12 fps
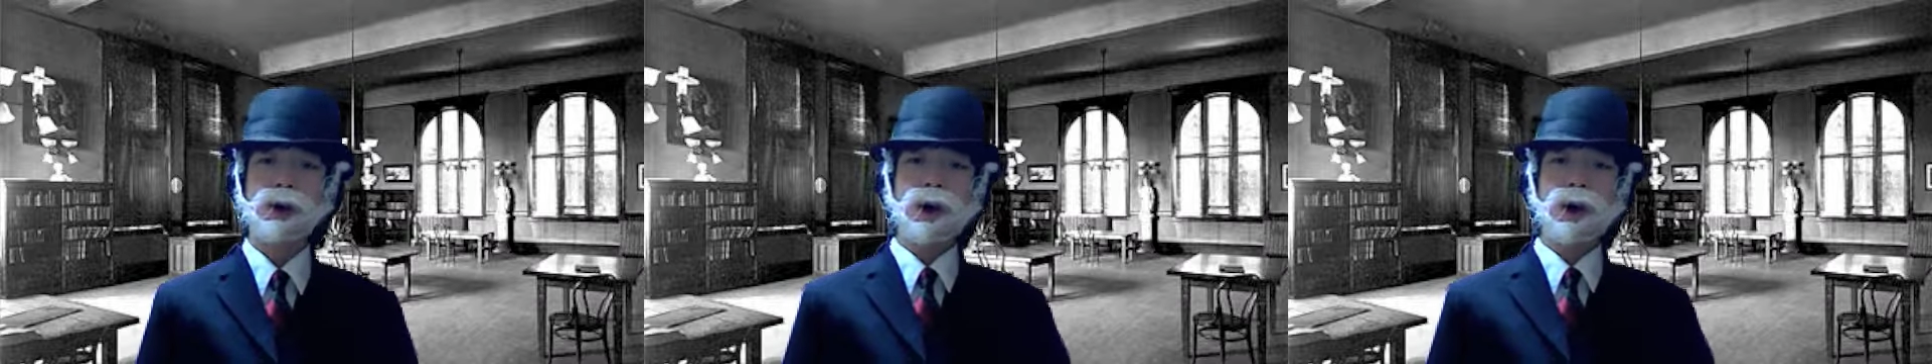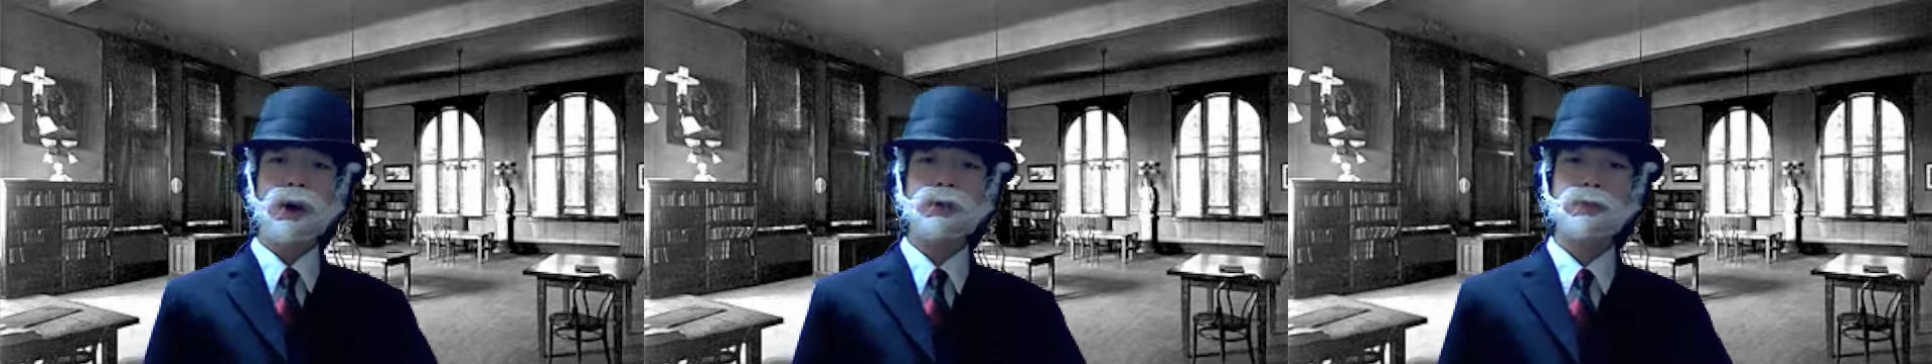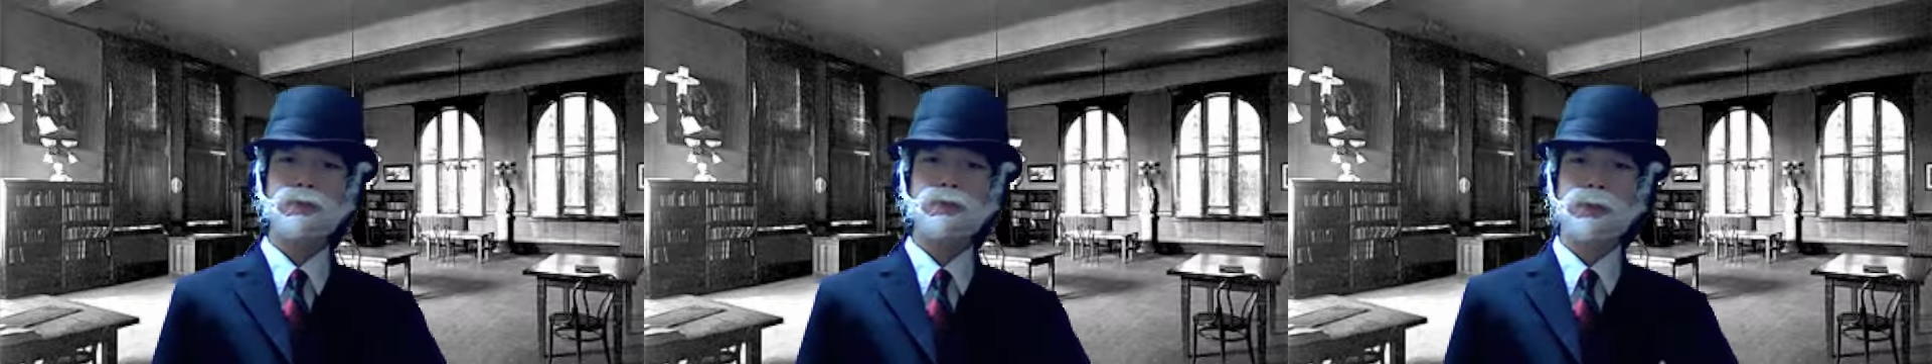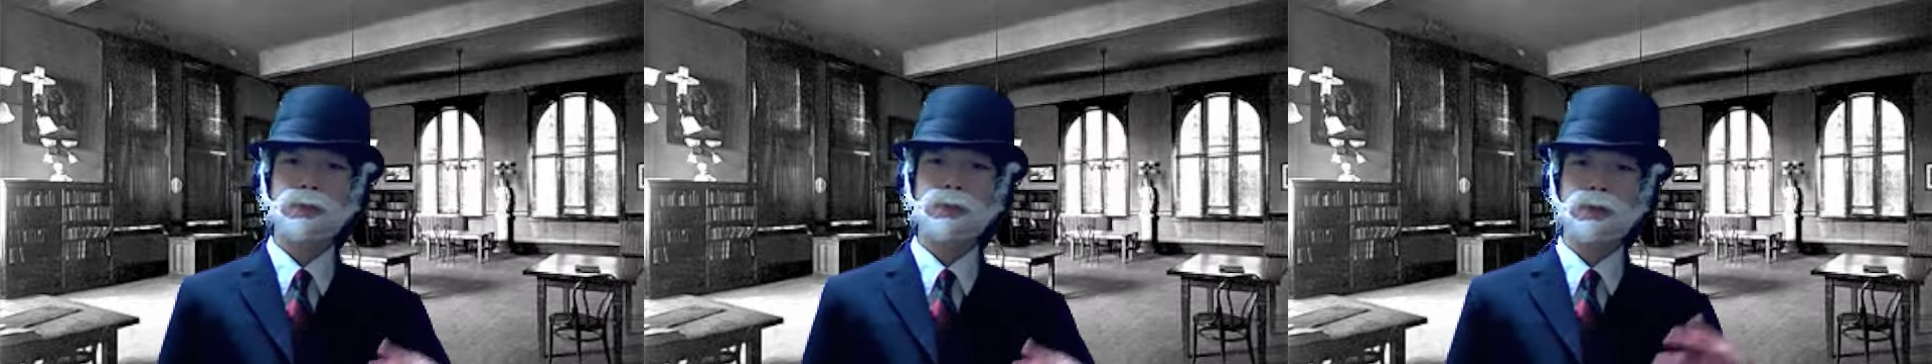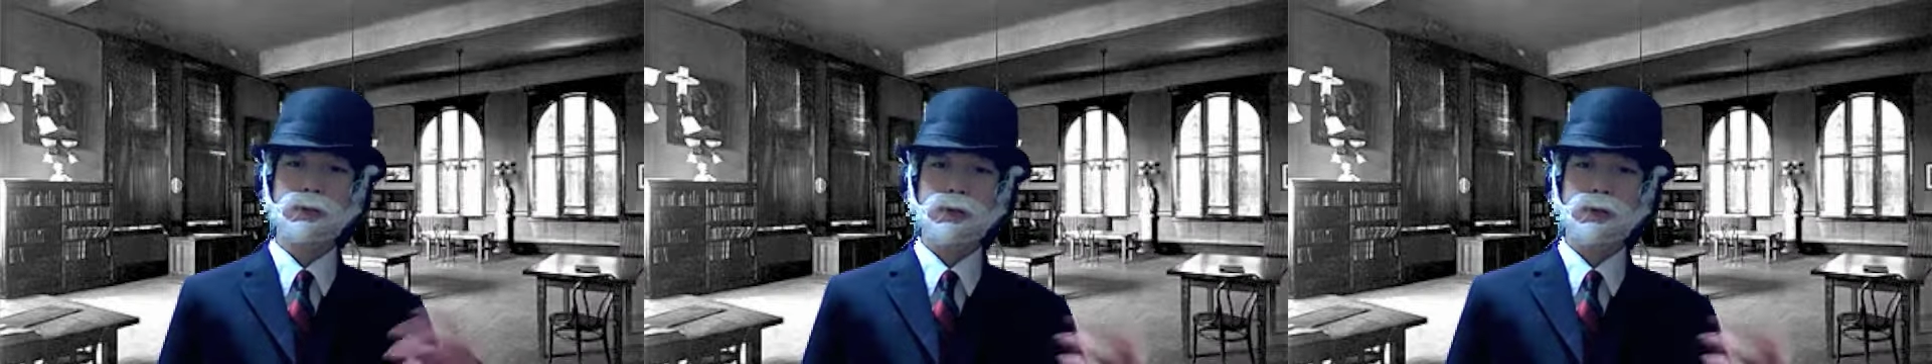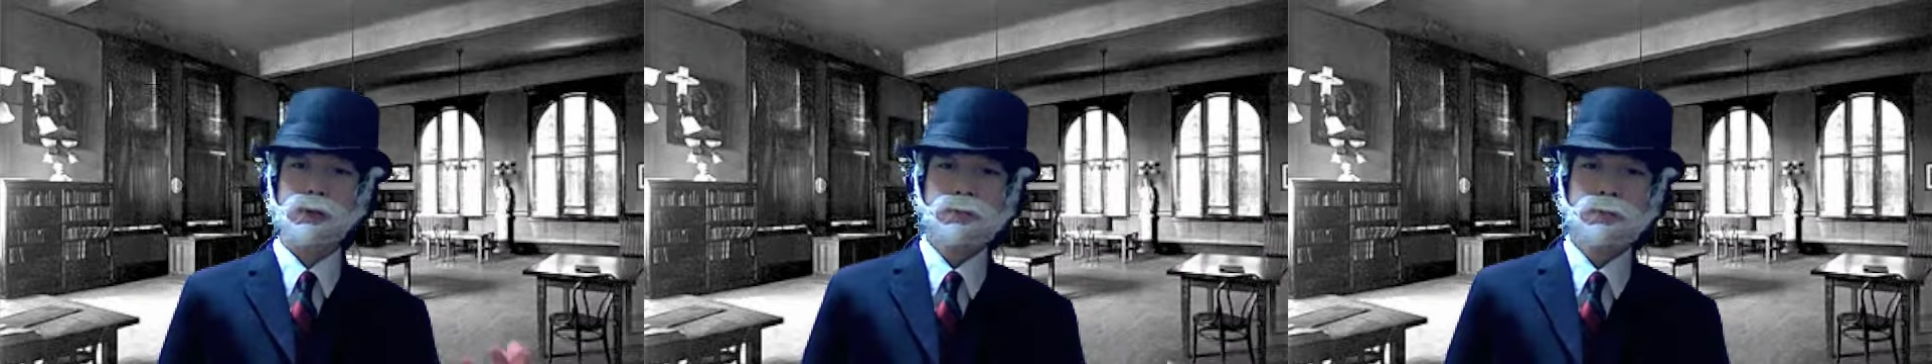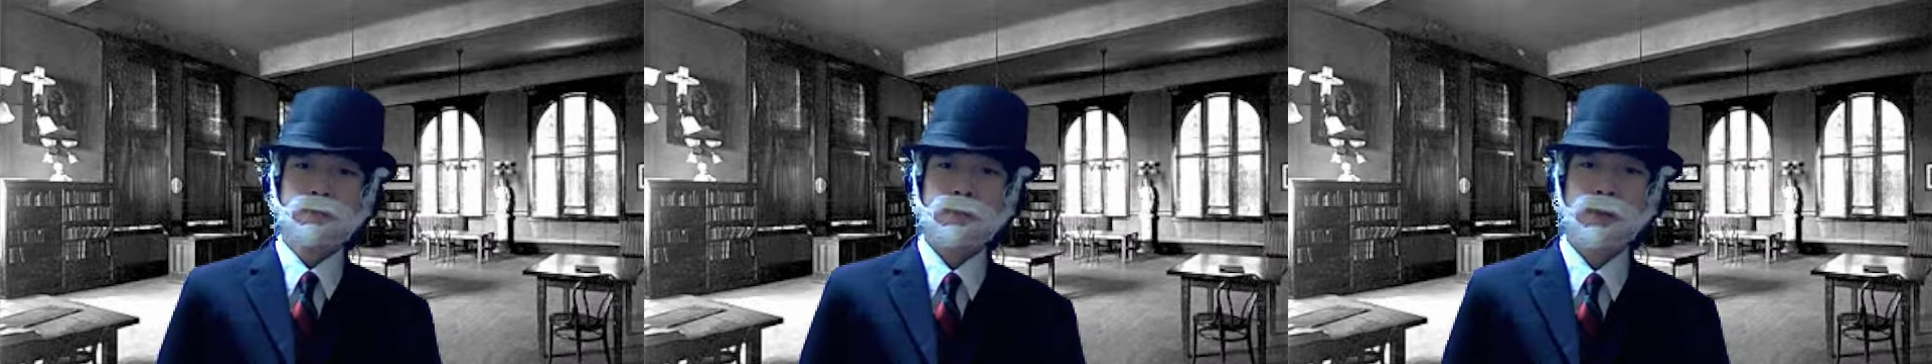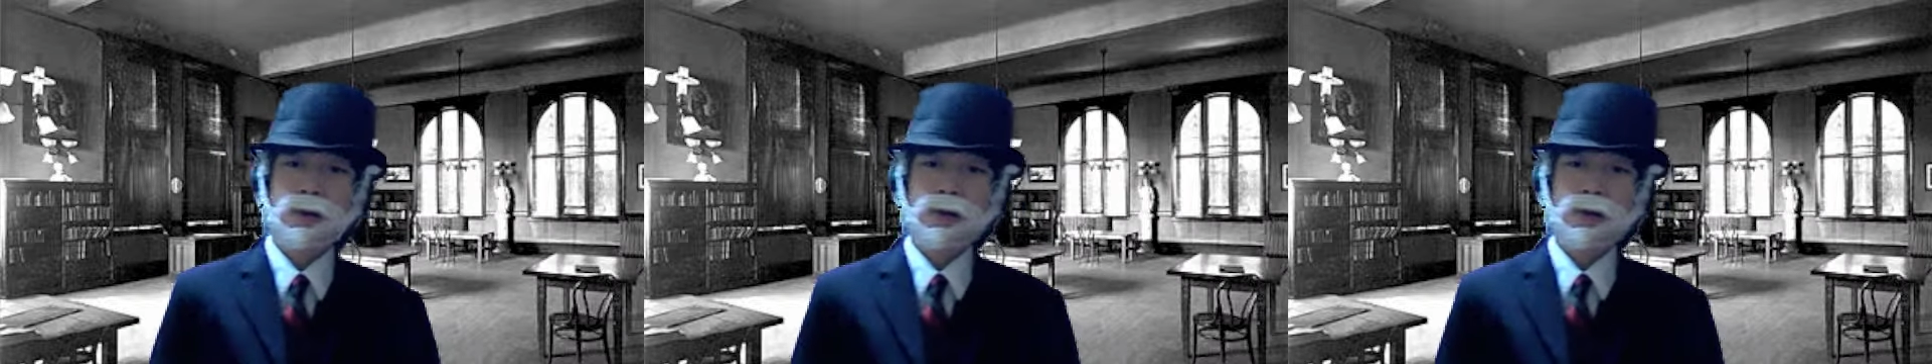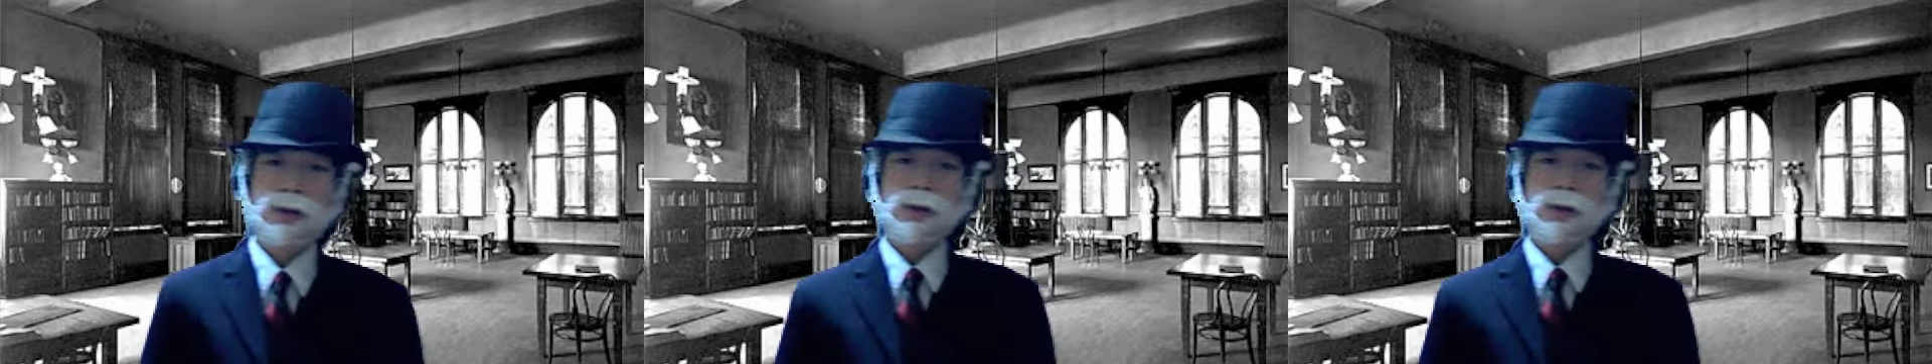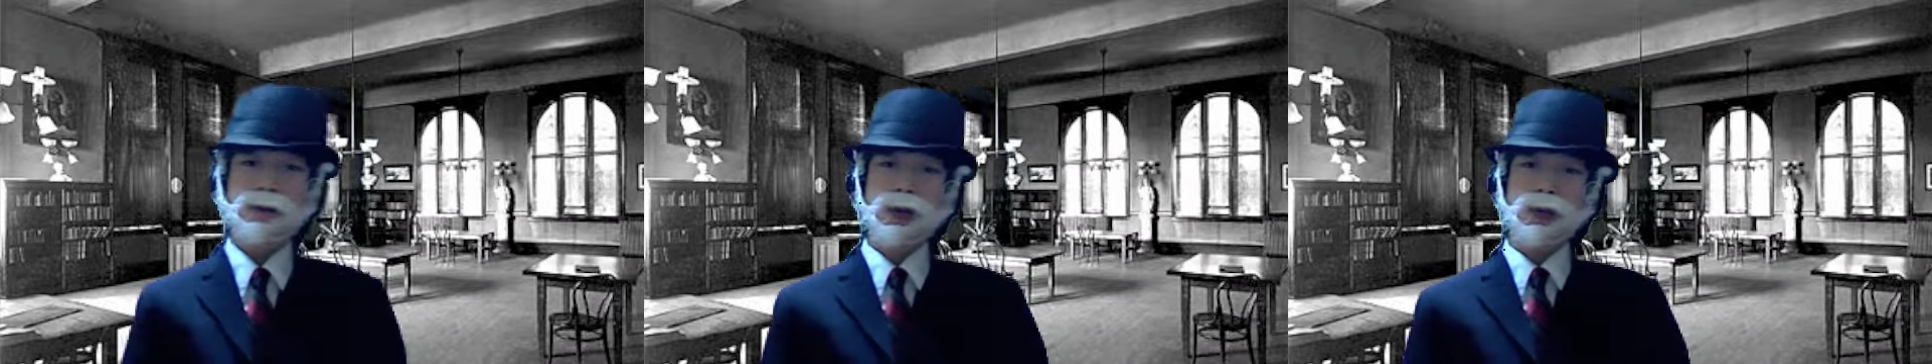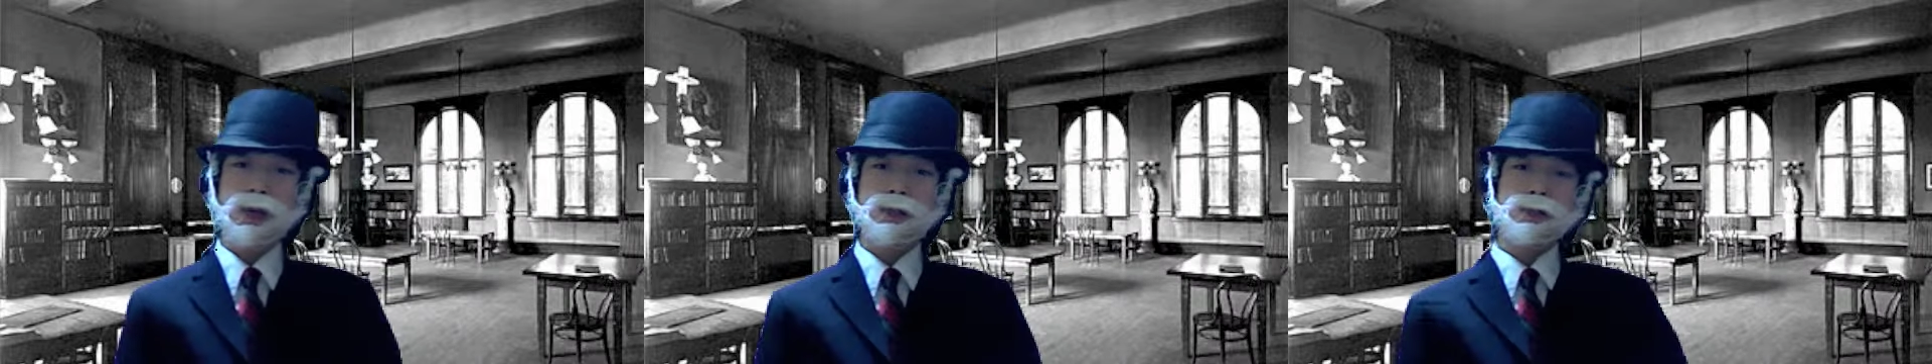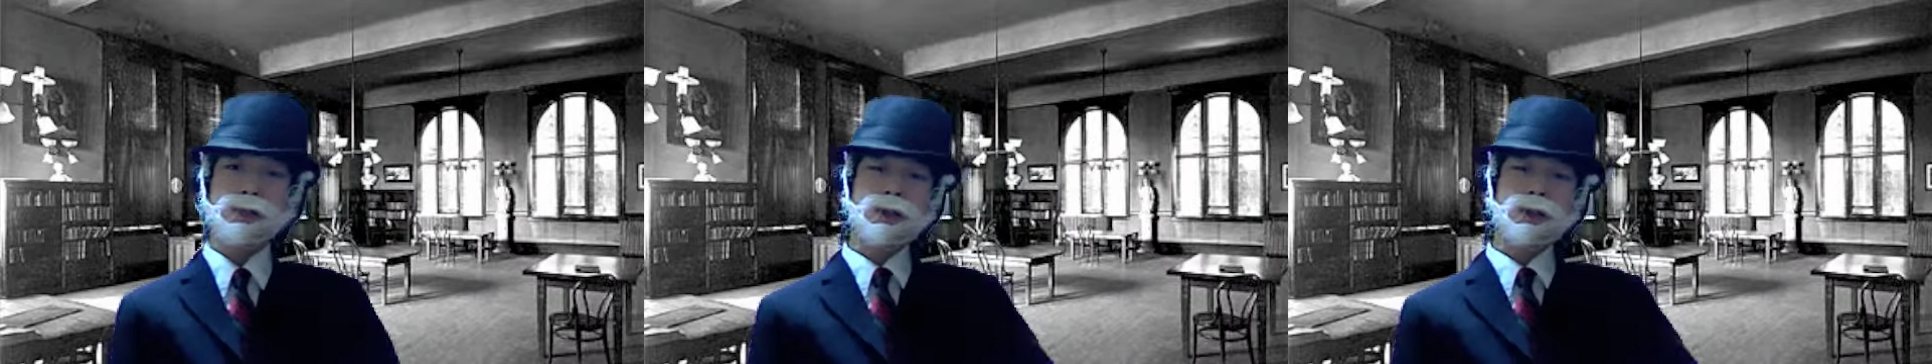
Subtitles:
Other peoples, such as